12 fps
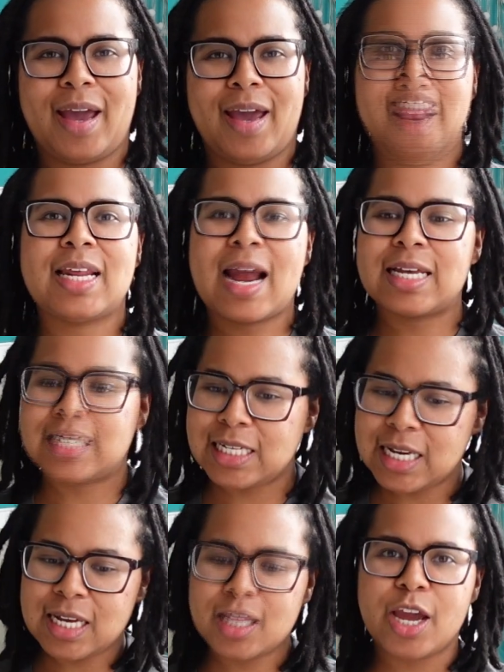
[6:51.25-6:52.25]
He said, I
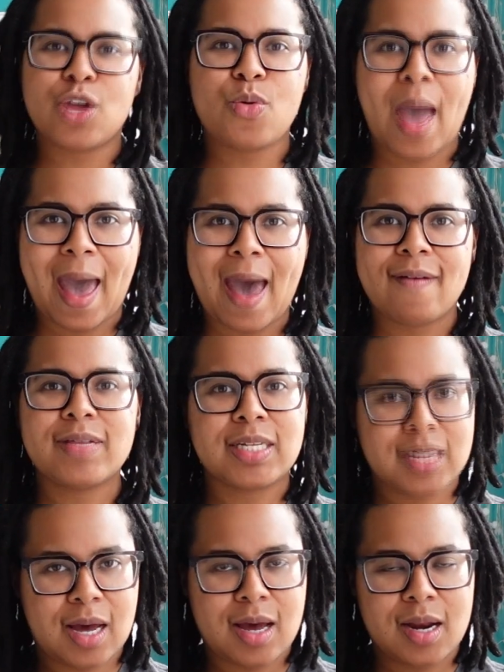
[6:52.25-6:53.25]
see that you have a
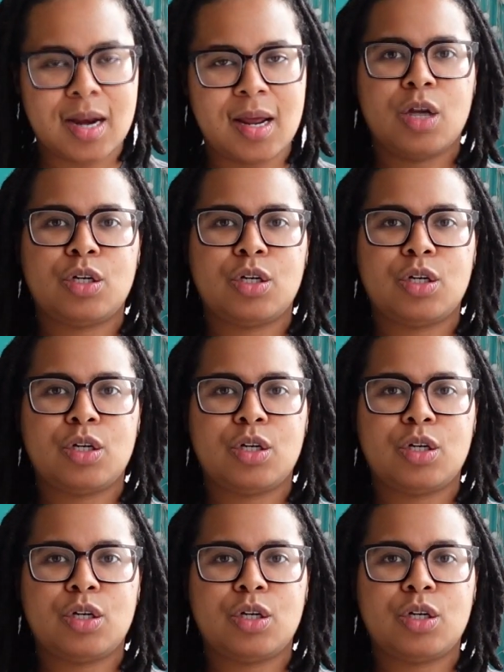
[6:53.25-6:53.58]
son.